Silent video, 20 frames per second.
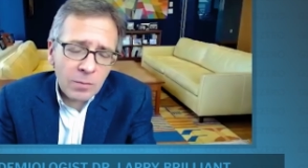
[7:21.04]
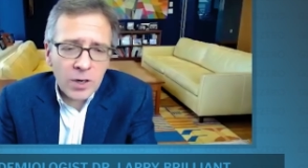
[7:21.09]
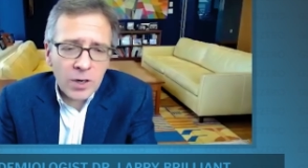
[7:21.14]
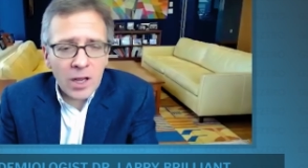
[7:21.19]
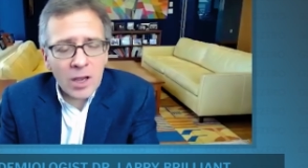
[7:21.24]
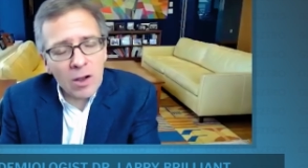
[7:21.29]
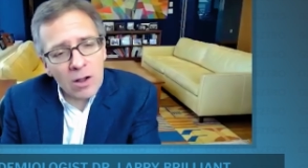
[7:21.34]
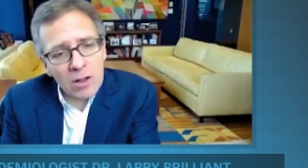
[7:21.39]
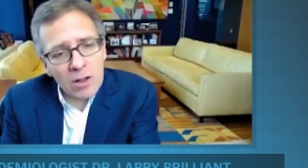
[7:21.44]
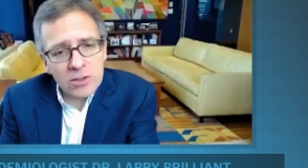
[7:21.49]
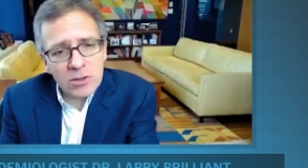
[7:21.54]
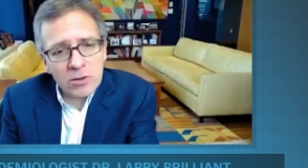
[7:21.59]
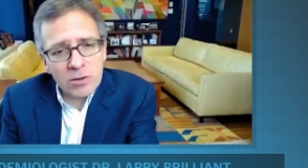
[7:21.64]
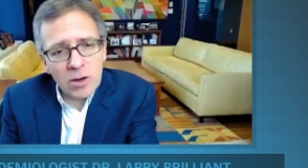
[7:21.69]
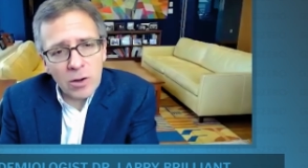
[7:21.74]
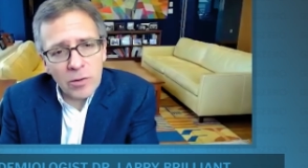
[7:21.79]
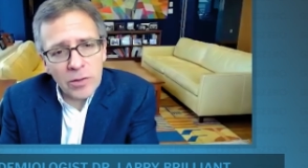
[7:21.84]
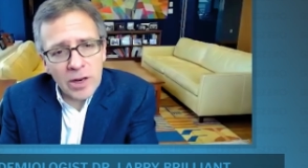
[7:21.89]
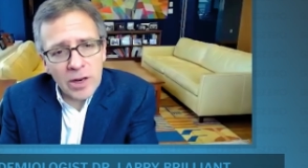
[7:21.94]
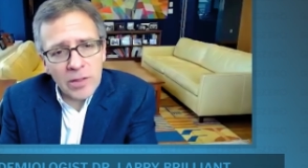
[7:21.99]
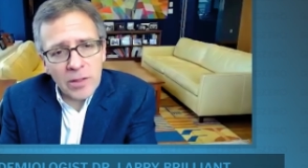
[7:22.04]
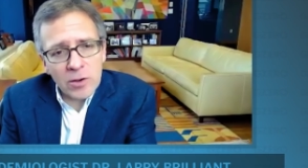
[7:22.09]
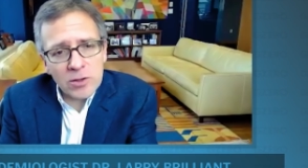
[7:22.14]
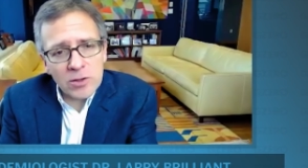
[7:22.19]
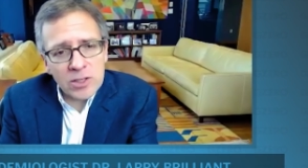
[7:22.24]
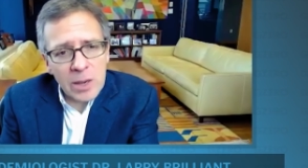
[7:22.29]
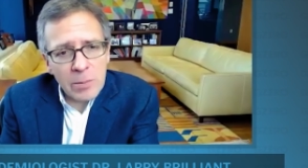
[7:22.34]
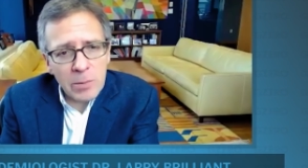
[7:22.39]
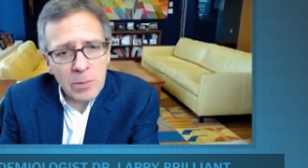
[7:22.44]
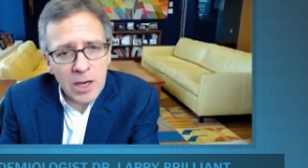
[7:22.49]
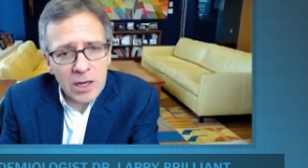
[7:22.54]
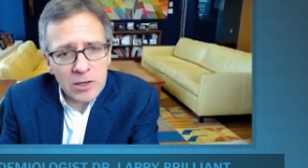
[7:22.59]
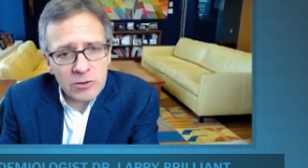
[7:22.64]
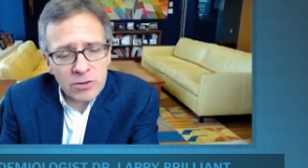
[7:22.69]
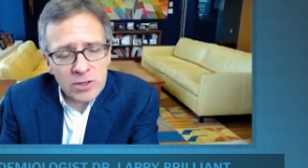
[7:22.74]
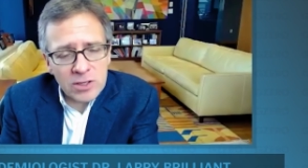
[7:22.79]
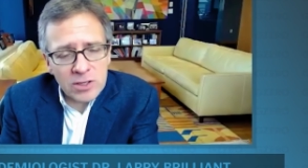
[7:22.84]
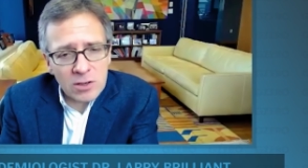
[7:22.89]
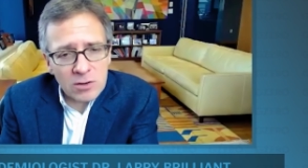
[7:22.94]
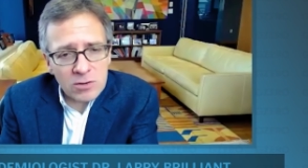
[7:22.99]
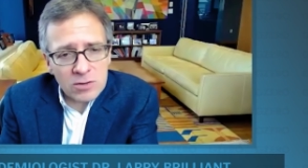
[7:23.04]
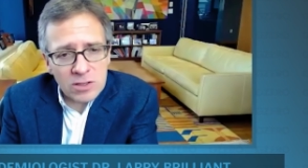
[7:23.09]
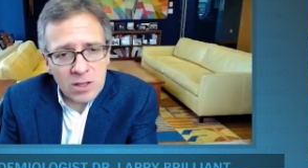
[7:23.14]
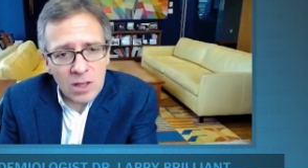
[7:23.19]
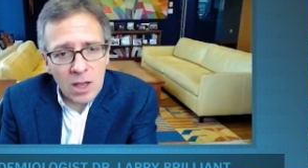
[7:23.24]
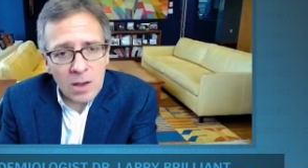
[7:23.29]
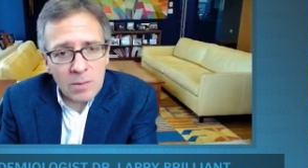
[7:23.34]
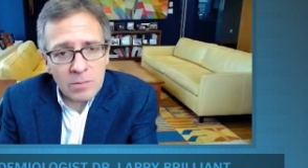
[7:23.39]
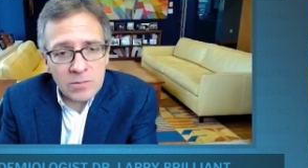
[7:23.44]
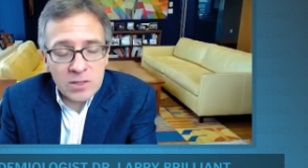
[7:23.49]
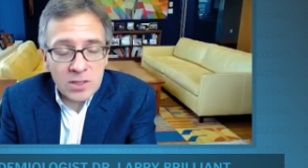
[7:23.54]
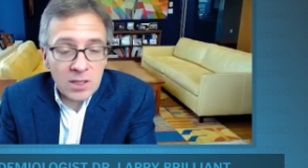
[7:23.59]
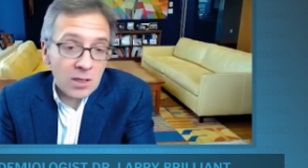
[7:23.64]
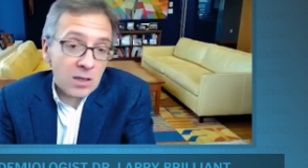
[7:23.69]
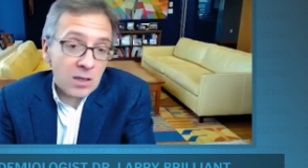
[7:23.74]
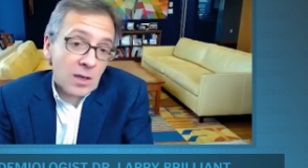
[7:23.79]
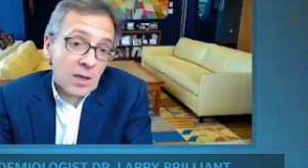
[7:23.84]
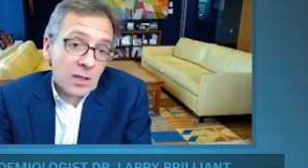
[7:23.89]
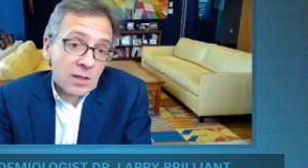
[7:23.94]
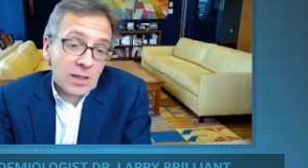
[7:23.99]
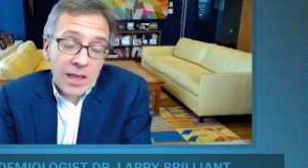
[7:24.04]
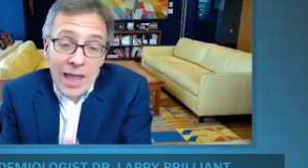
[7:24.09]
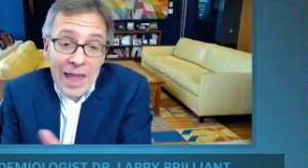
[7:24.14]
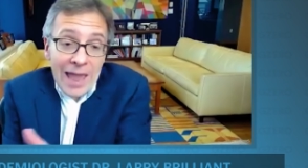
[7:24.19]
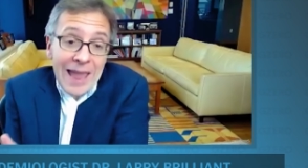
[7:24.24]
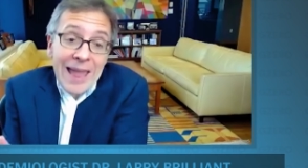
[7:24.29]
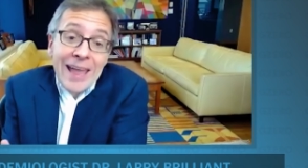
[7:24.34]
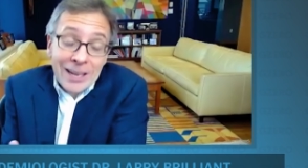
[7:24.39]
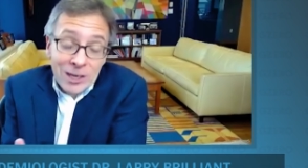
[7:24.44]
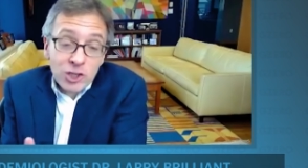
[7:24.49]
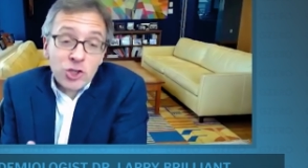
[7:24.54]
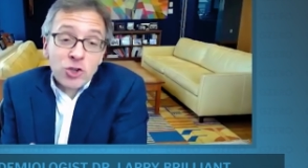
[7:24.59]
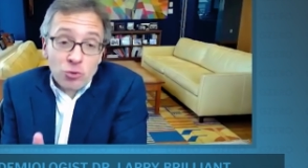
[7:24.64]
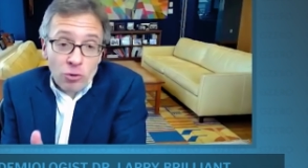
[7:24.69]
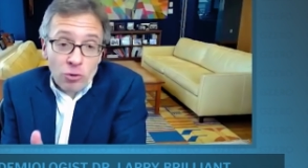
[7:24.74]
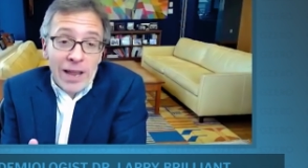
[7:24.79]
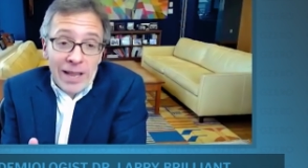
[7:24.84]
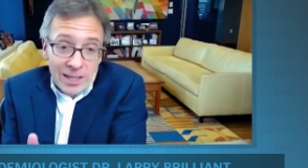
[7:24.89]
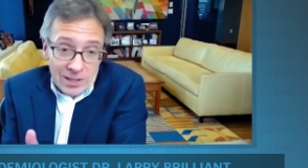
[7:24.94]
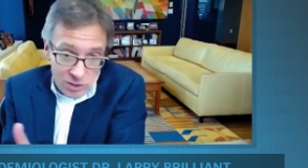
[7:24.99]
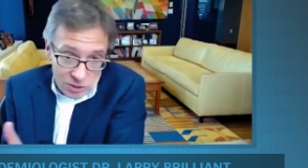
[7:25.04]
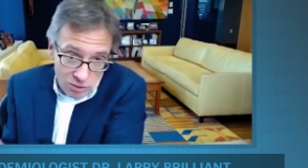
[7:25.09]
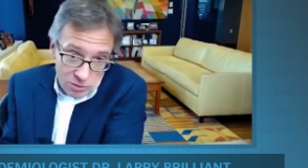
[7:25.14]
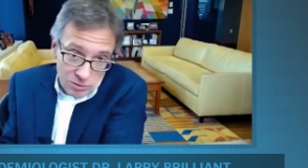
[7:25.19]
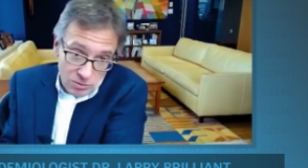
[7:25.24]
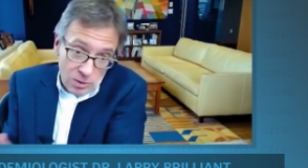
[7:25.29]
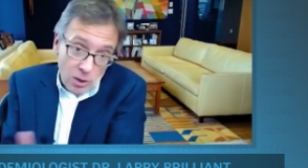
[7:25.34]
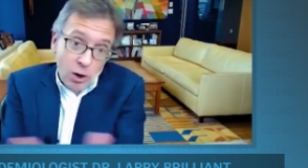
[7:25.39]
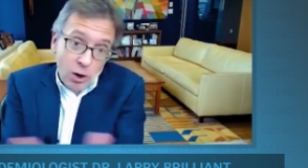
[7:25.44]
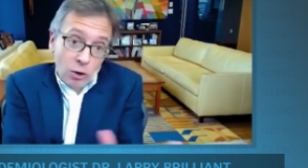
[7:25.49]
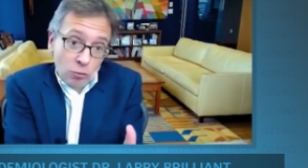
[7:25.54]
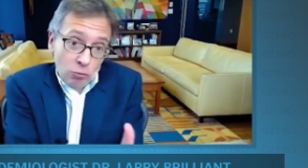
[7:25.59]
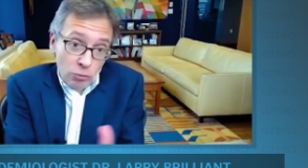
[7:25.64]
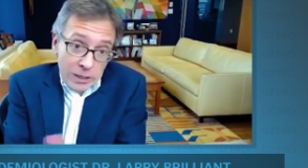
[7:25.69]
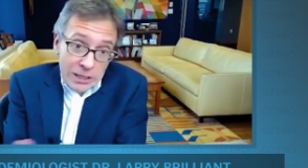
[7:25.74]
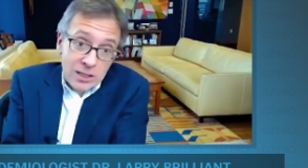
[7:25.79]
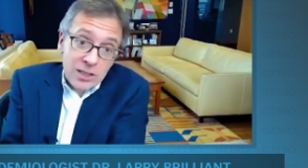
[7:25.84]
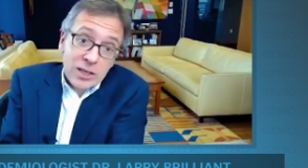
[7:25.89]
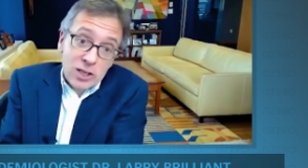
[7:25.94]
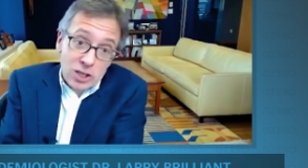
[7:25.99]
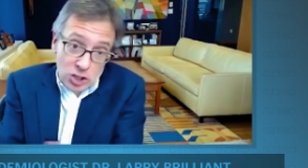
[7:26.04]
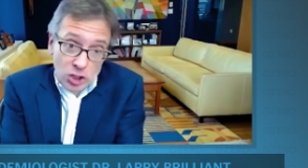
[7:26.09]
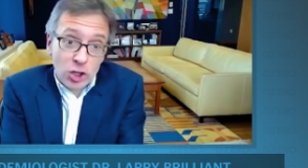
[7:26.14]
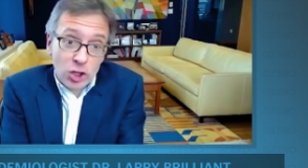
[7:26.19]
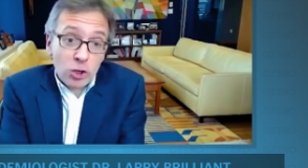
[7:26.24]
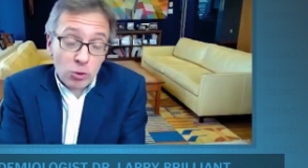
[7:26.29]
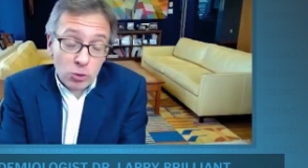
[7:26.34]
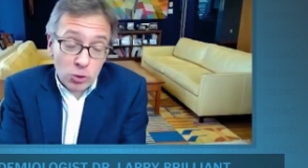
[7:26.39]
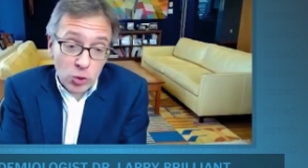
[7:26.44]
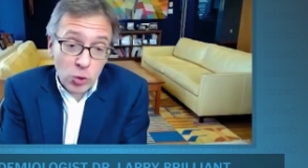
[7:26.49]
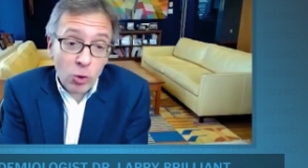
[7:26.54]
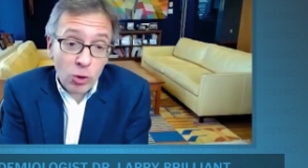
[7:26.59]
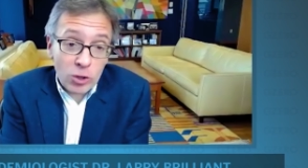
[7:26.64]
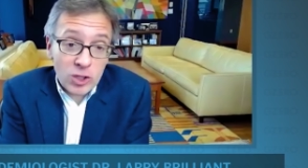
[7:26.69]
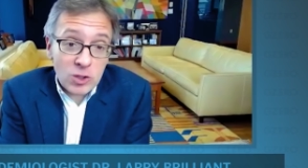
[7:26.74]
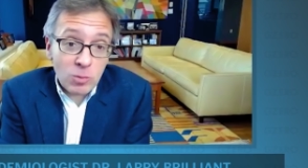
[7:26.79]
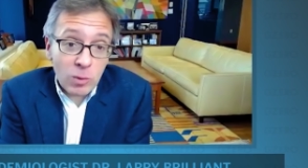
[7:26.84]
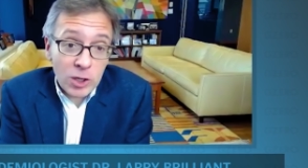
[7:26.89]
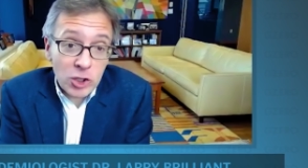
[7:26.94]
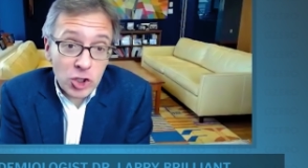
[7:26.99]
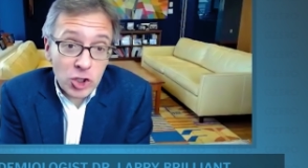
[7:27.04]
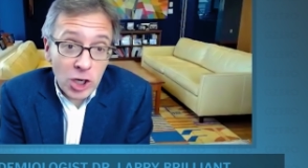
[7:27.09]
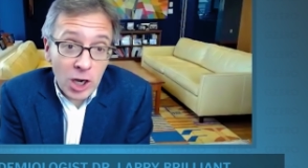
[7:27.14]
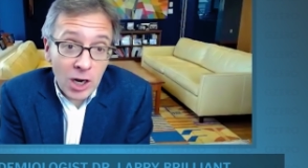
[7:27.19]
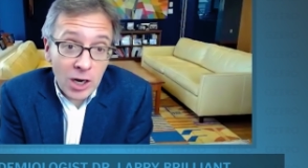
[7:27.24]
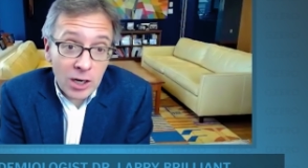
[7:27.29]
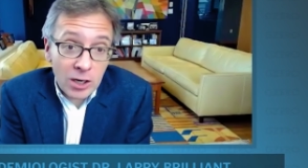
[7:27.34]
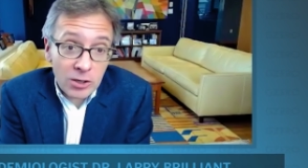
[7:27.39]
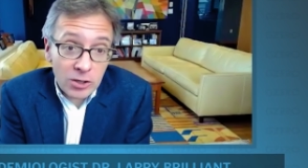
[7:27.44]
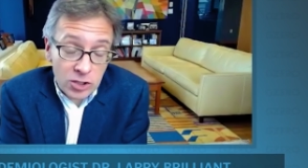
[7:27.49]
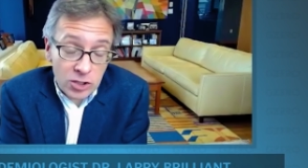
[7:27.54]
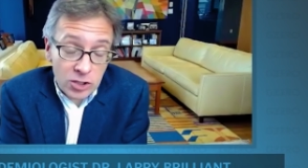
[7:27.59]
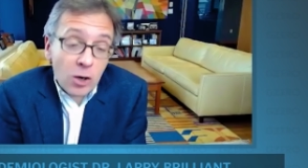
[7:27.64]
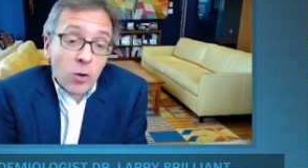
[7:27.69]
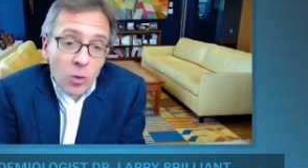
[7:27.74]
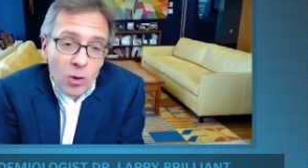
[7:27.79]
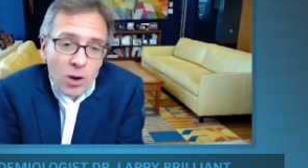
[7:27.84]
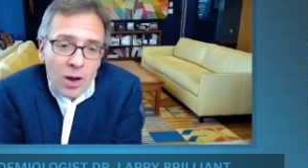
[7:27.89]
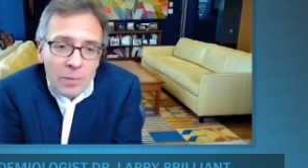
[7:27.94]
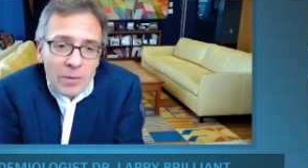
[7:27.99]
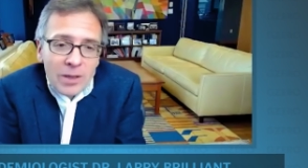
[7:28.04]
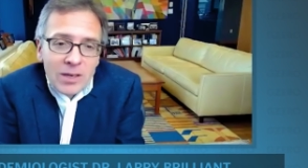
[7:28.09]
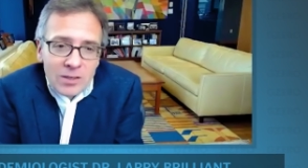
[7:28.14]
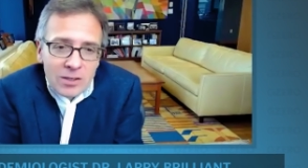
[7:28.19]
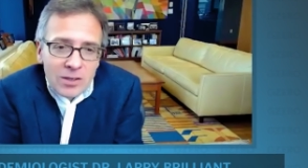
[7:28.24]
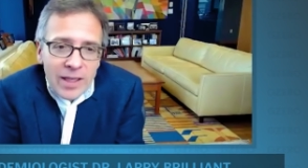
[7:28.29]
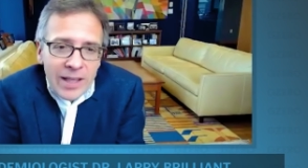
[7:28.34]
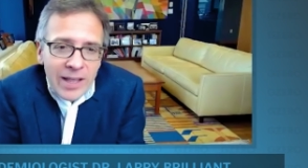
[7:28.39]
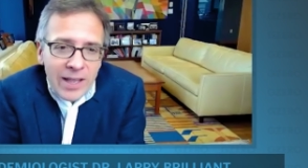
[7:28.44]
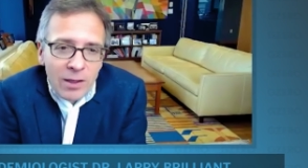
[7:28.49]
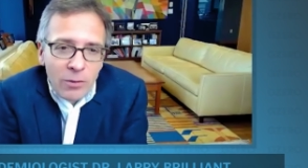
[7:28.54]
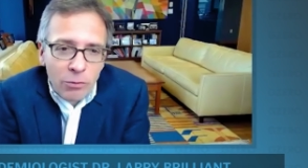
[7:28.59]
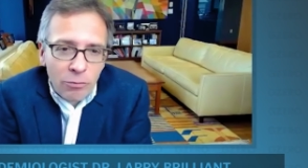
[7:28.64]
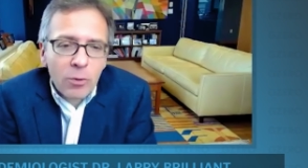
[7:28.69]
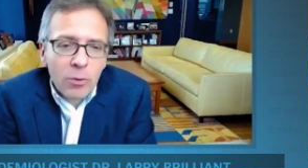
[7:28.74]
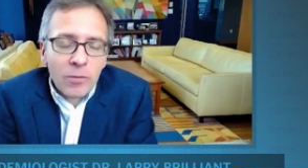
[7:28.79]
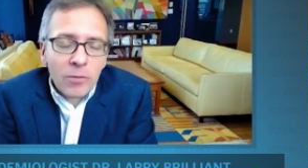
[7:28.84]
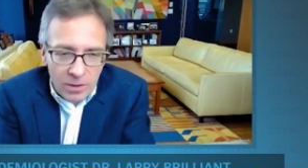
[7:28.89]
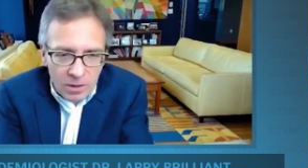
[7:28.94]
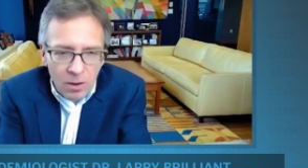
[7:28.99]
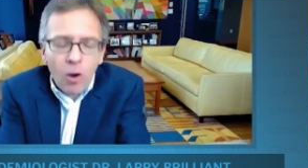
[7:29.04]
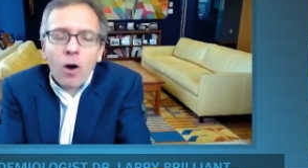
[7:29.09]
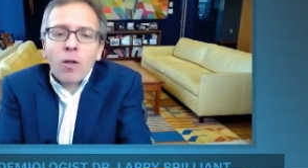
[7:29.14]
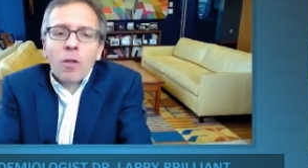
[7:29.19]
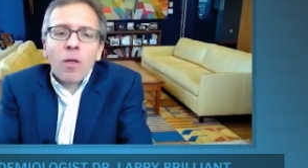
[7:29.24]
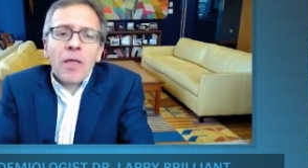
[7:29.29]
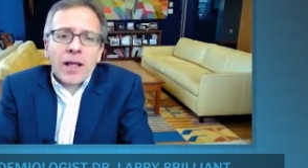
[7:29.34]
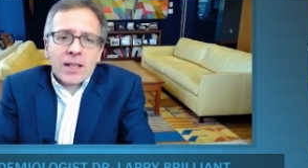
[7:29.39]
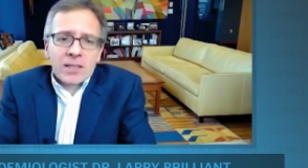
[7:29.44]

But I also know that in those same countries, those slums, the, the age rates are, are really skewed towards much younger. So, yeah, I mean, do they yeah. get through it? All of